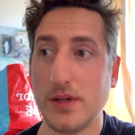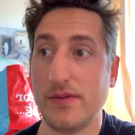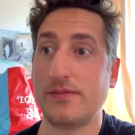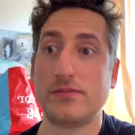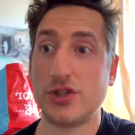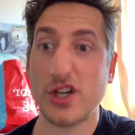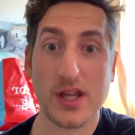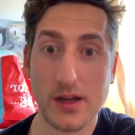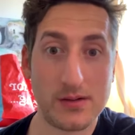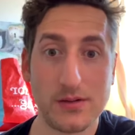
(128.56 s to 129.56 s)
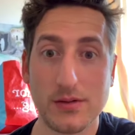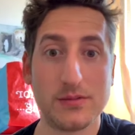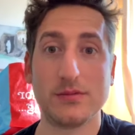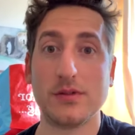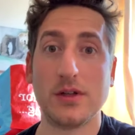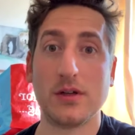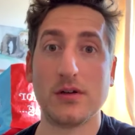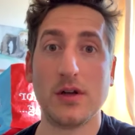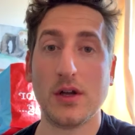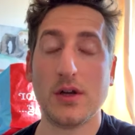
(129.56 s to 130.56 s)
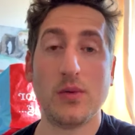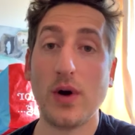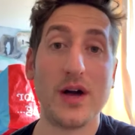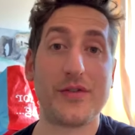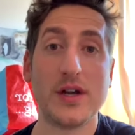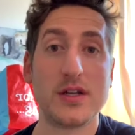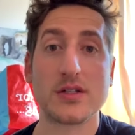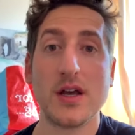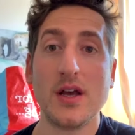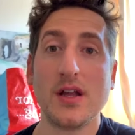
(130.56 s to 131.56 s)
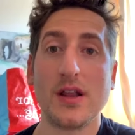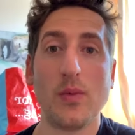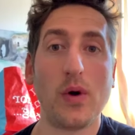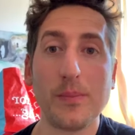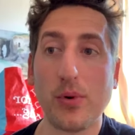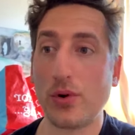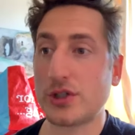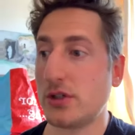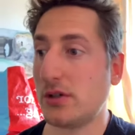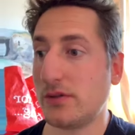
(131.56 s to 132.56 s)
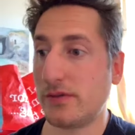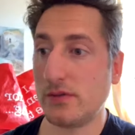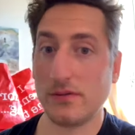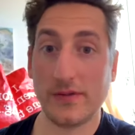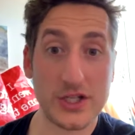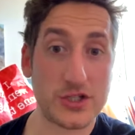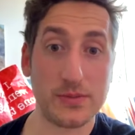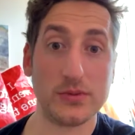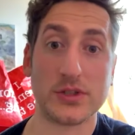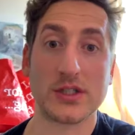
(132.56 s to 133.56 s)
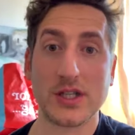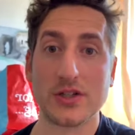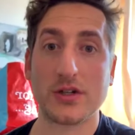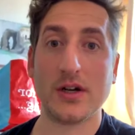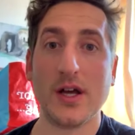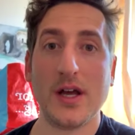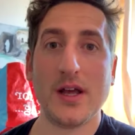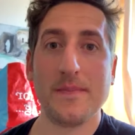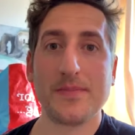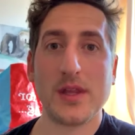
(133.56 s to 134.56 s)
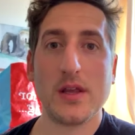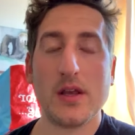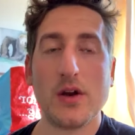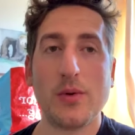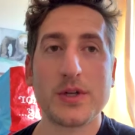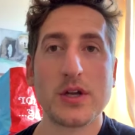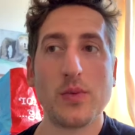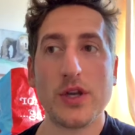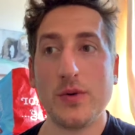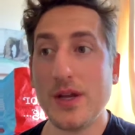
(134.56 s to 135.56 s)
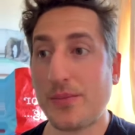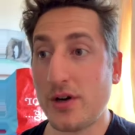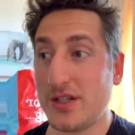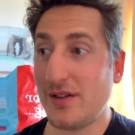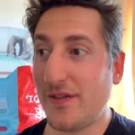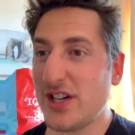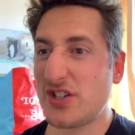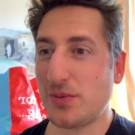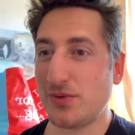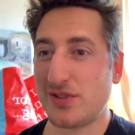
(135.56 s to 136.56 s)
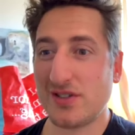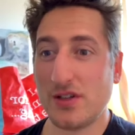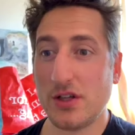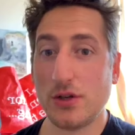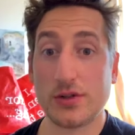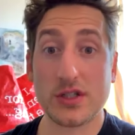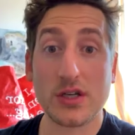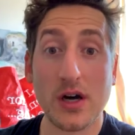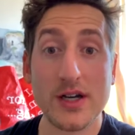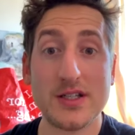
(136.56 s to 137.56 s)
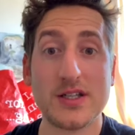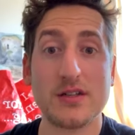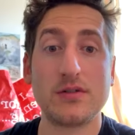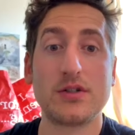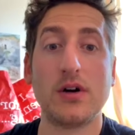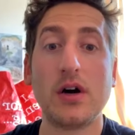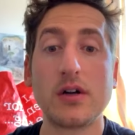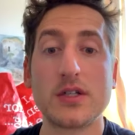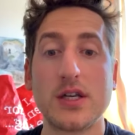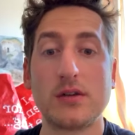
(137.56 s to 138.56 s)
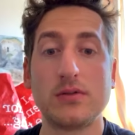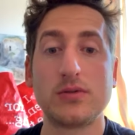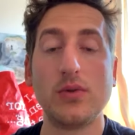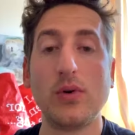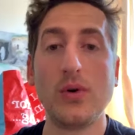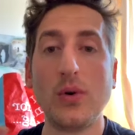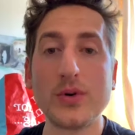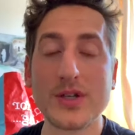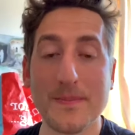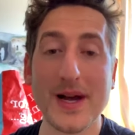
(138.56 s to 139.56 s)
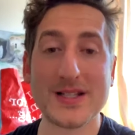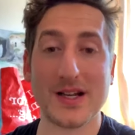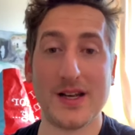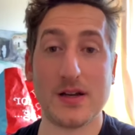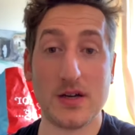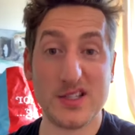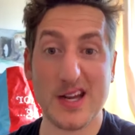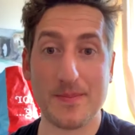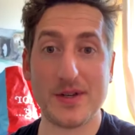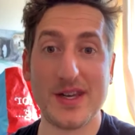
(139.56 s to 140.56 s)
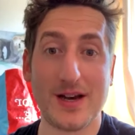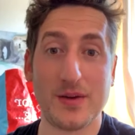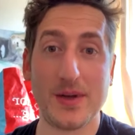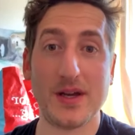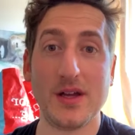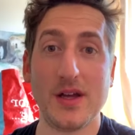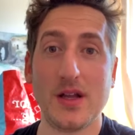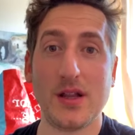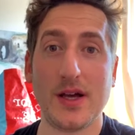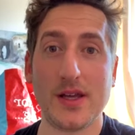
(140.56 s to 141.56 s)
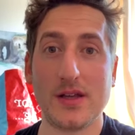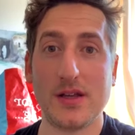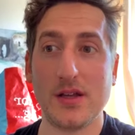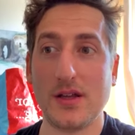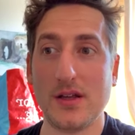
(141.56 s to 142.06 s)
bit of chicken or, you know, whatever it is, like one portion of vegetables, etc. Almost like when you eat protein and vegetables, your satiety signals, your hunger signals will automatically kind of dampen down a bit. Like,